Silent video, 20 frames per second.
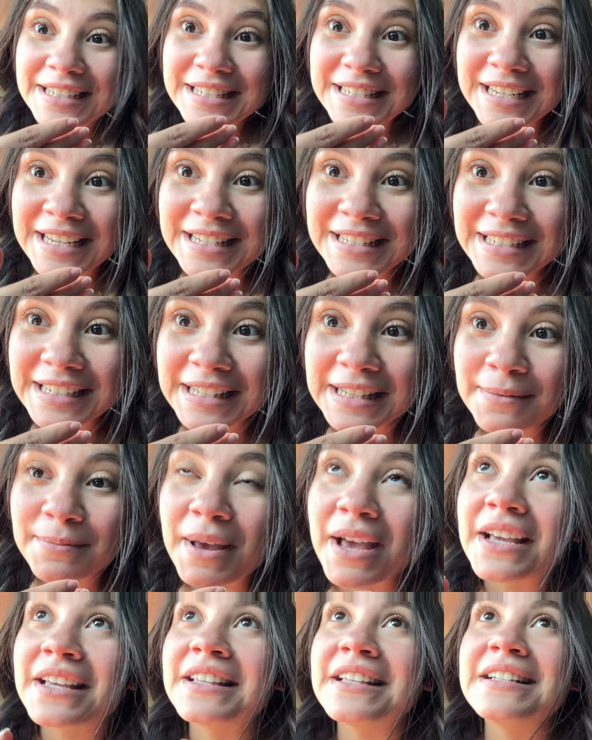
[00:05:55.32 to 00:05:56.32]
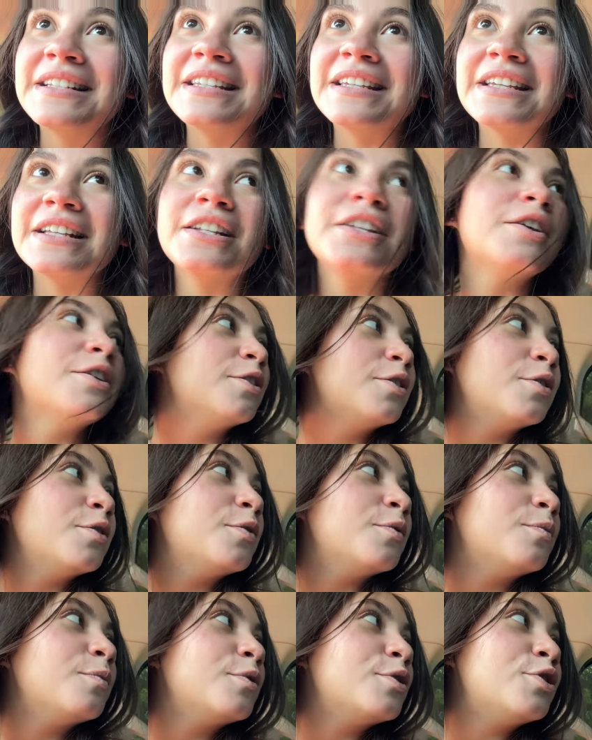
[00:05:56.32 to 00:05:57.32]
changing in the back and then Deegan
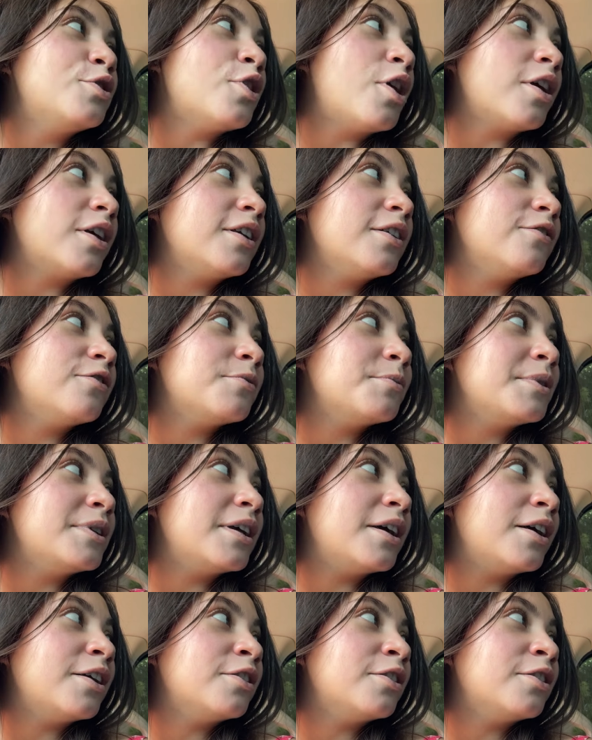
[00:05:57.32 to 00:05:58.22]
was knocking for me to